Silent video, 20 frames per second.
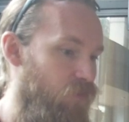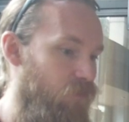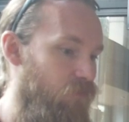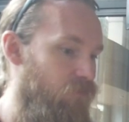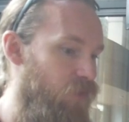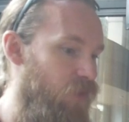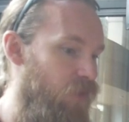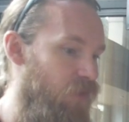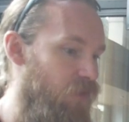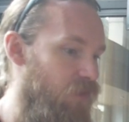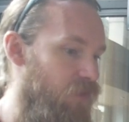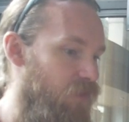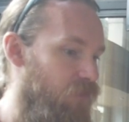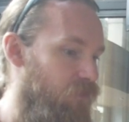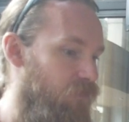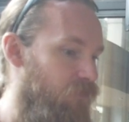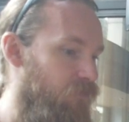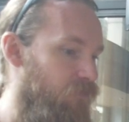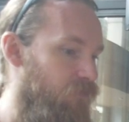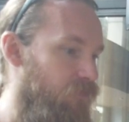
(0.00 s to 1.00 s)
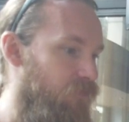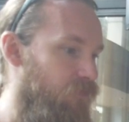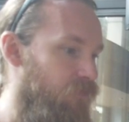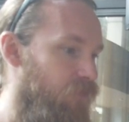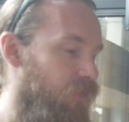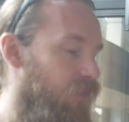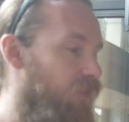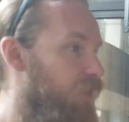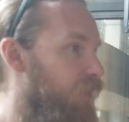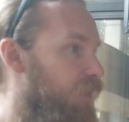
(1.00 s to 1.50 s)

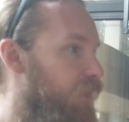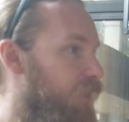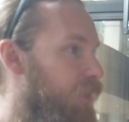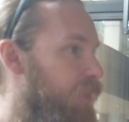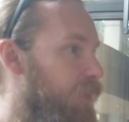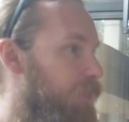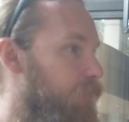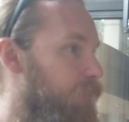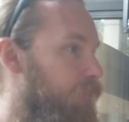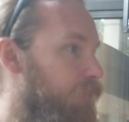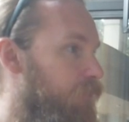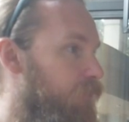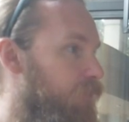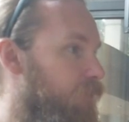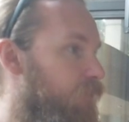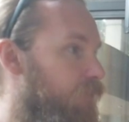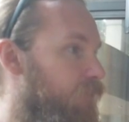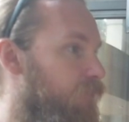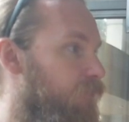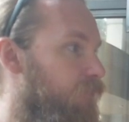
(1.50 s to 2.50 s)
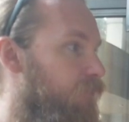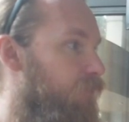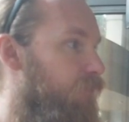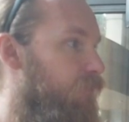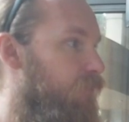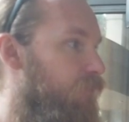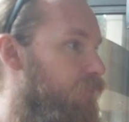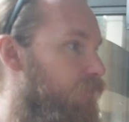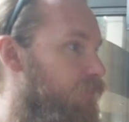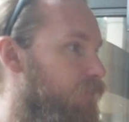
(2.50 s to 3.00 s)

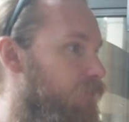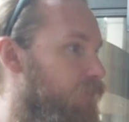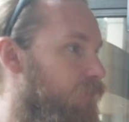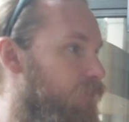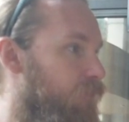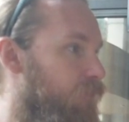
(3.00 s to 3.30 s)
No words are spoken by the person on screen.